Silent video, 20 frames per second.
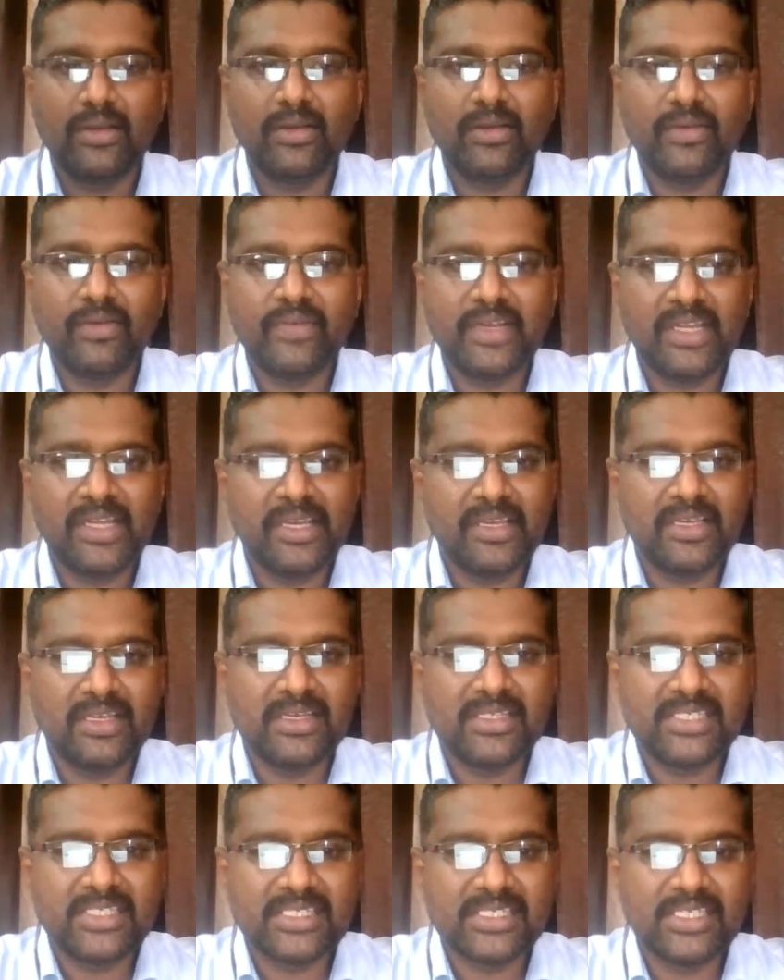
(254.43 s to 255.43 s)
when I
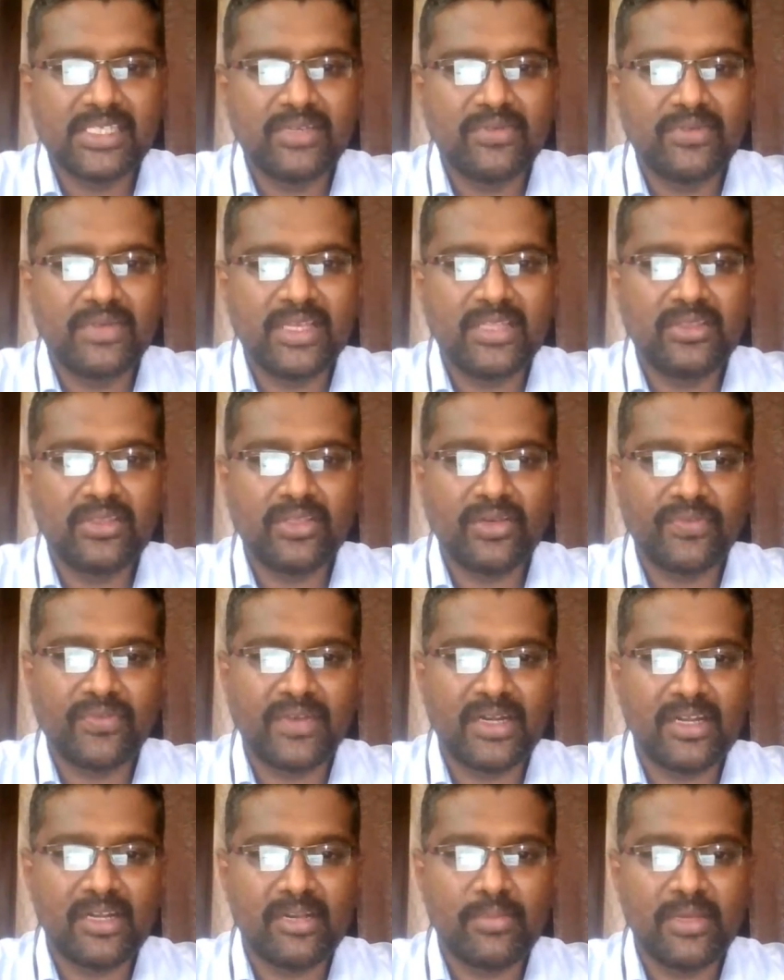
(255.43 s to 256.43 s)
just give length of
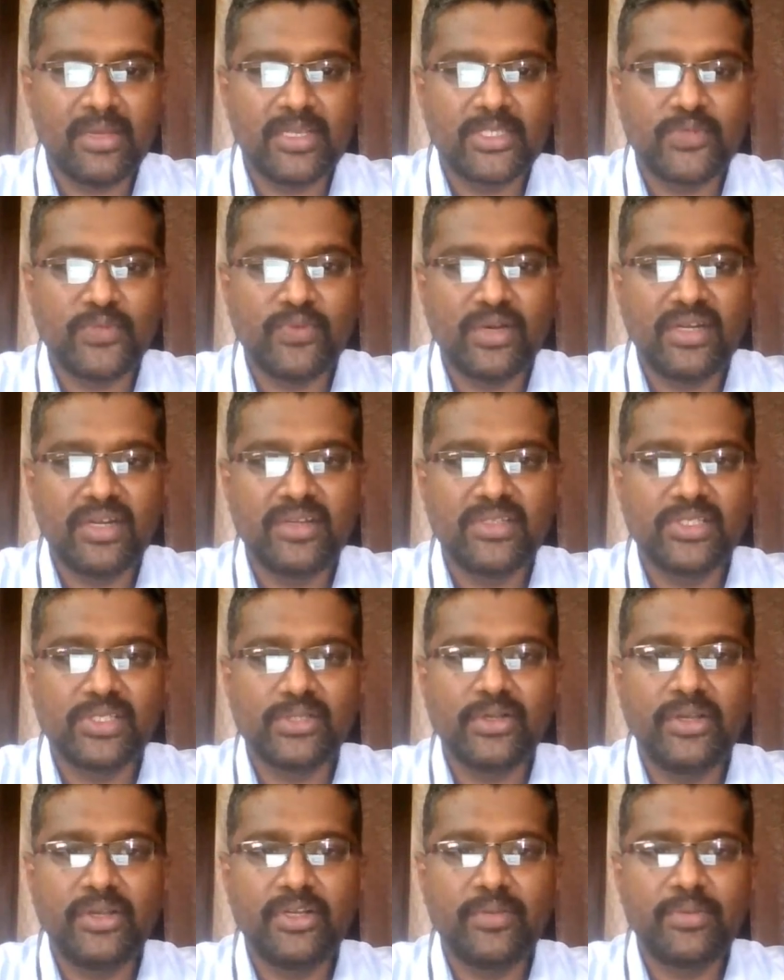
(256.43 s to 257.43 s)
content minus 1, which is
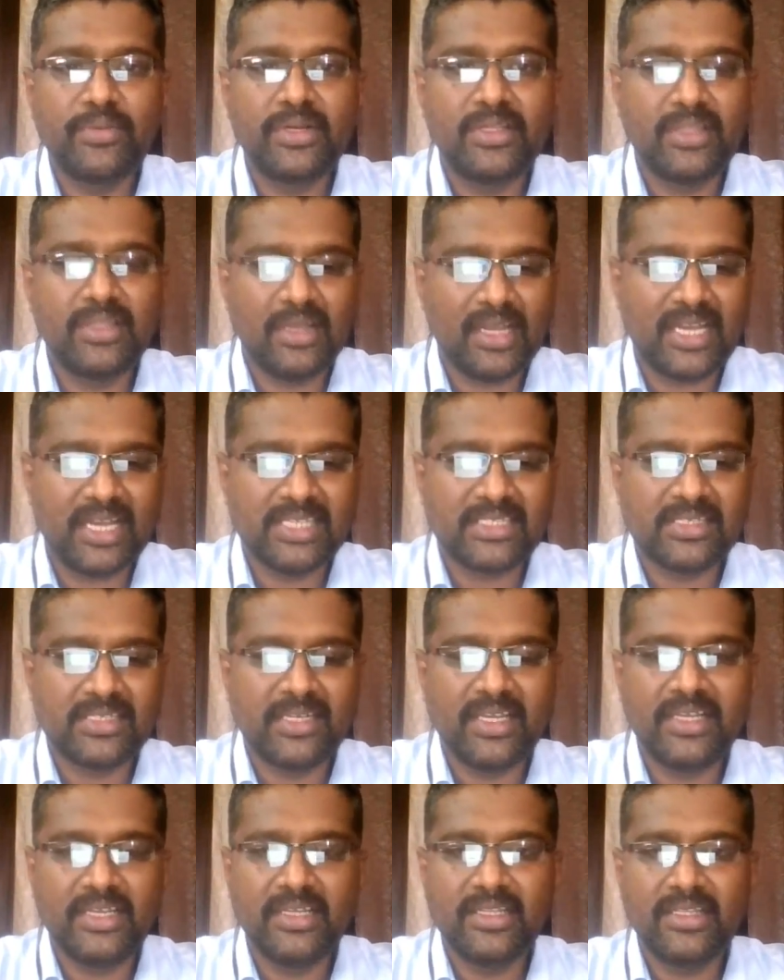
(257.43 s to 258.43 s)
going to print the last
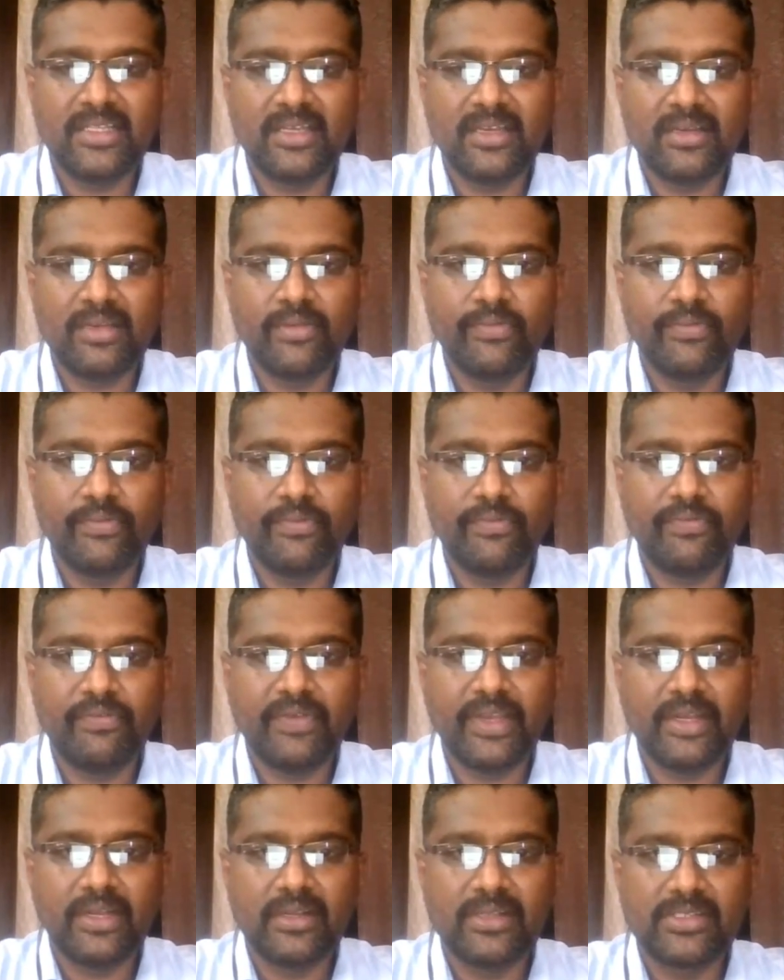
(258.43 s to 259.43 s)
line in the
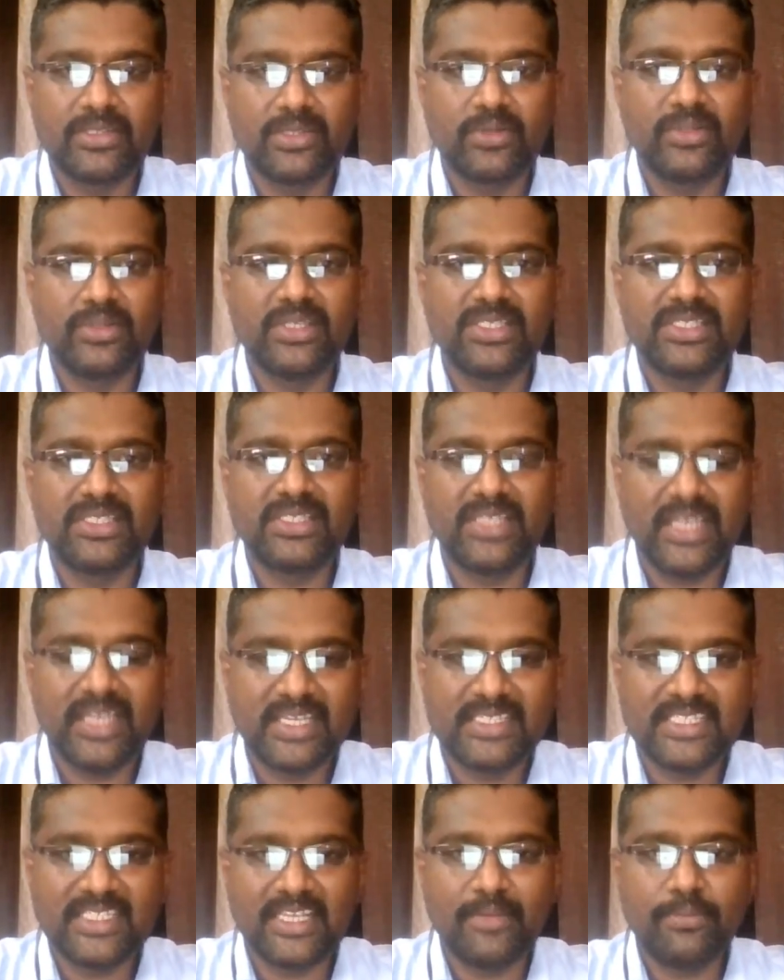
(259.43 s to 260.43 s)
file. So this is an
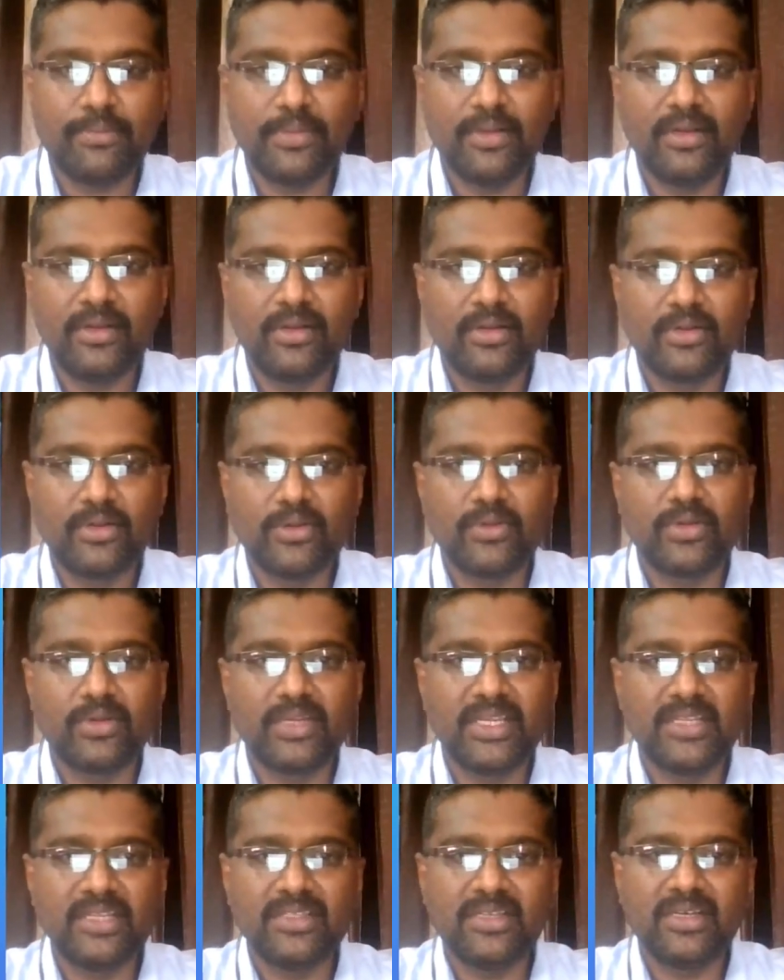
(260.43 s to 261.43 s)
example to
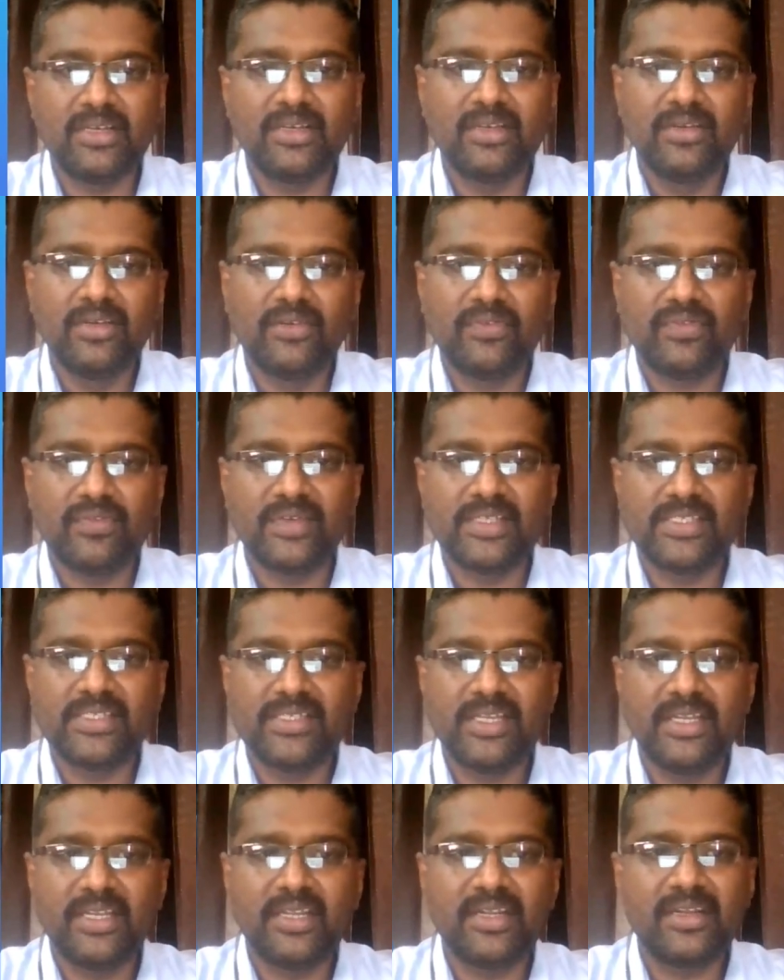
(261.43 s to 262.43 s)
read the first
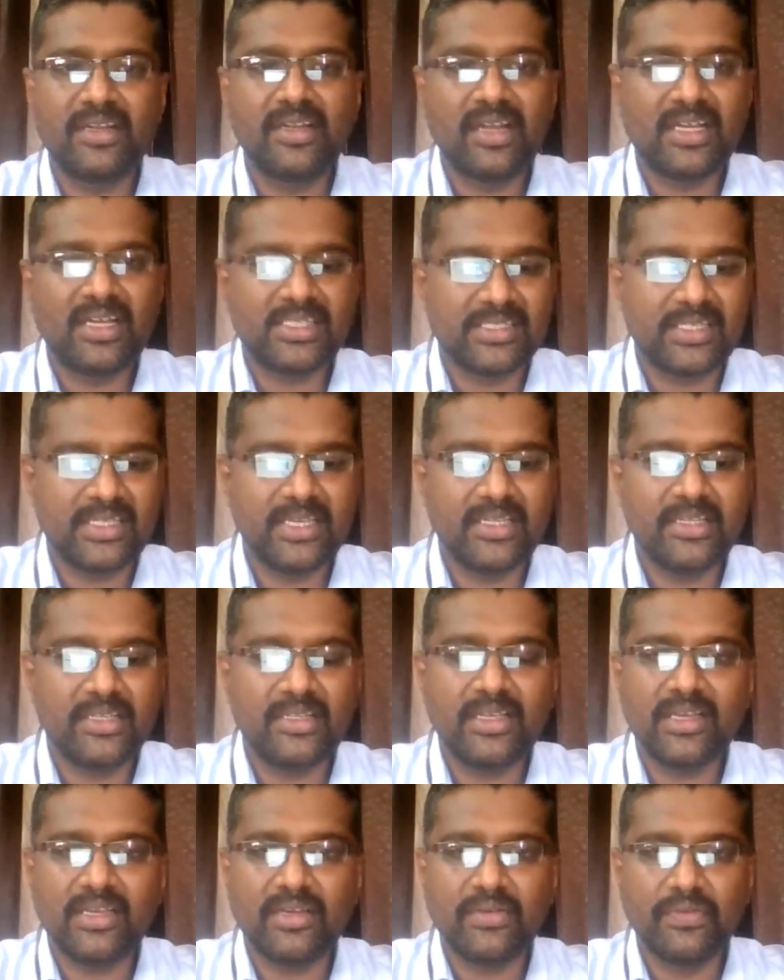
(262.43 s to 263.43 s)
line and last line in
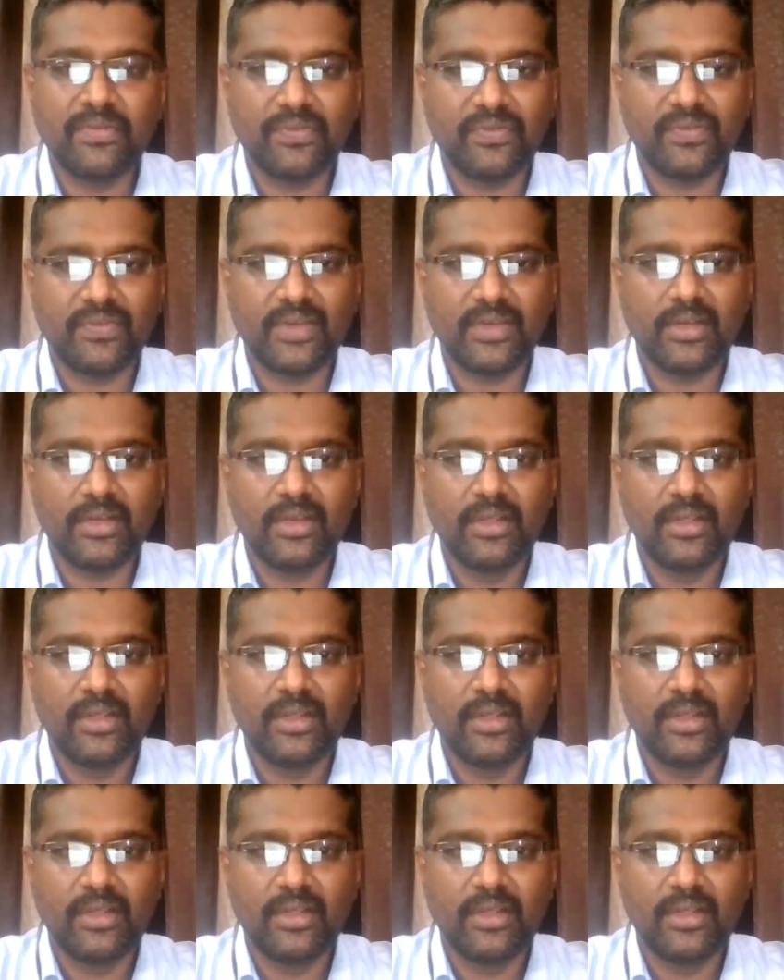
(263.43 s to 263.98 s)
the file.